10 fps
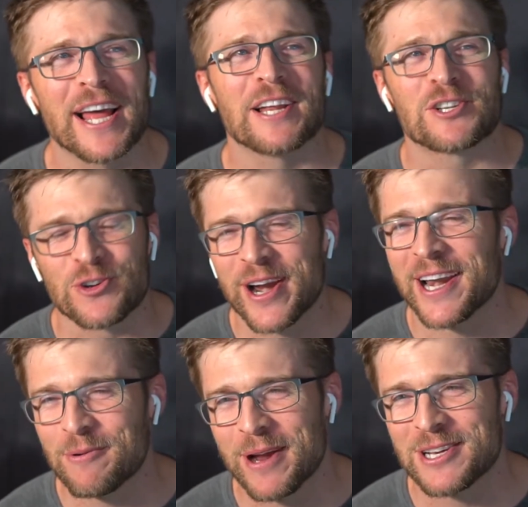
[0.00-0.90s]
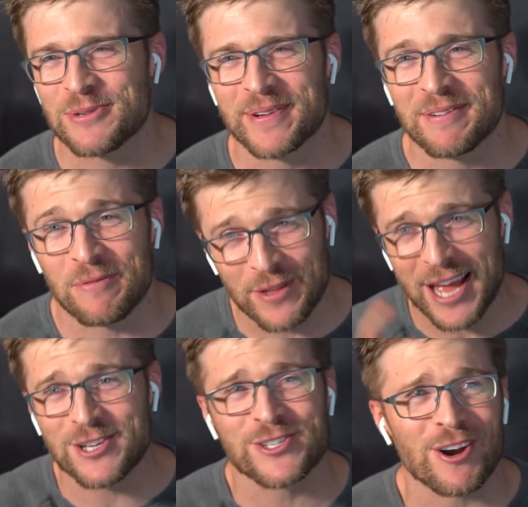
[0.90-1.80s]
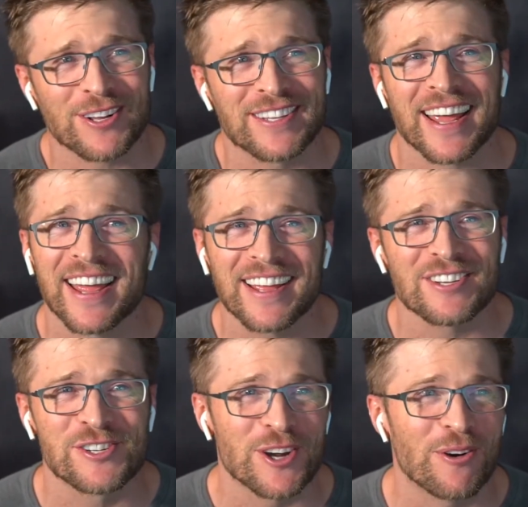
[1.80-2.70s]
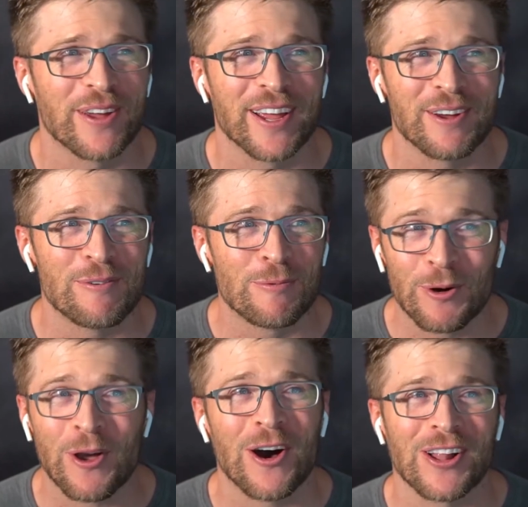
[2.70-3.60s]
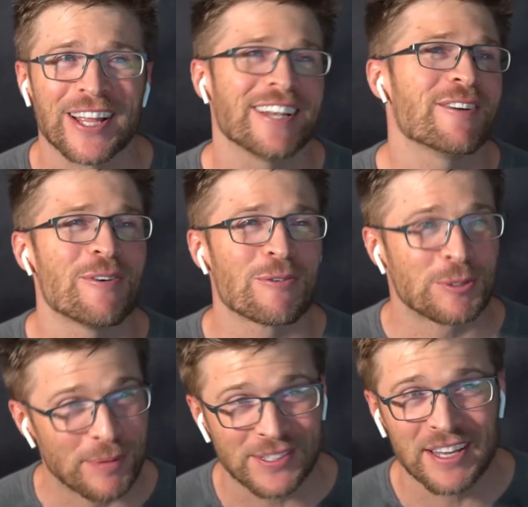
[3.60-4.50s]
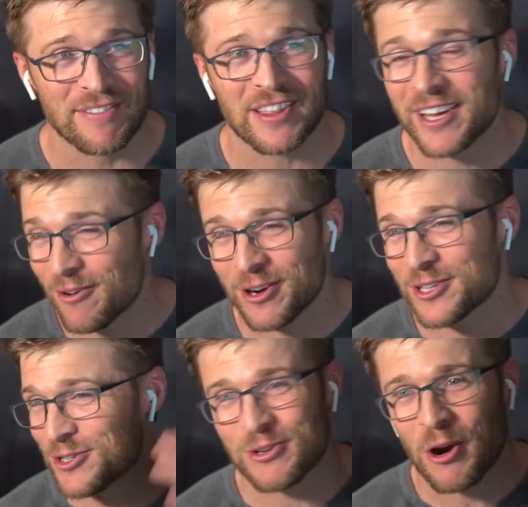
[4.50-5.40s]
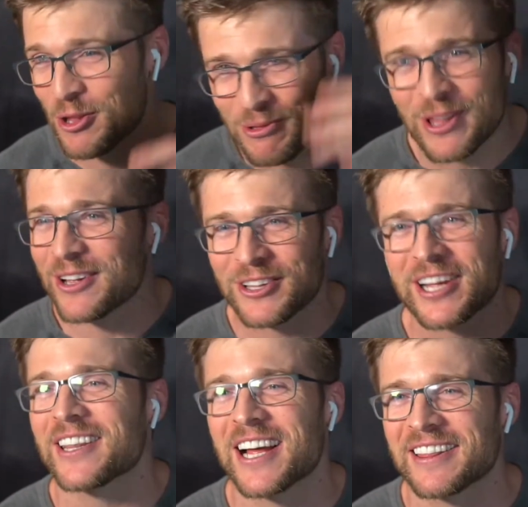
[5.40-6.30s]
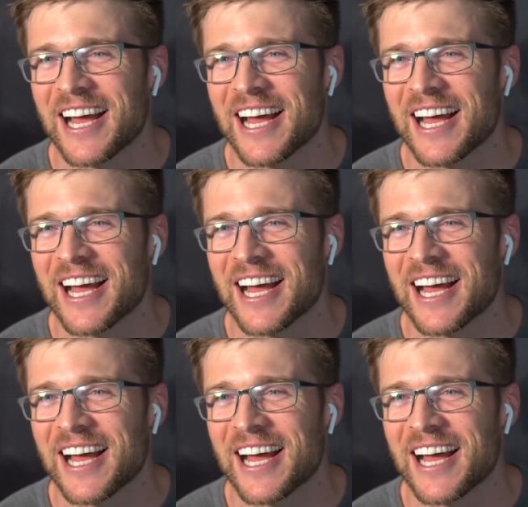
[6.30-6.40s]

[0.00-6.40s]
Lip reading: a training regimen for that Shark Tank showing, we'll call it, specifically, or are you looking like that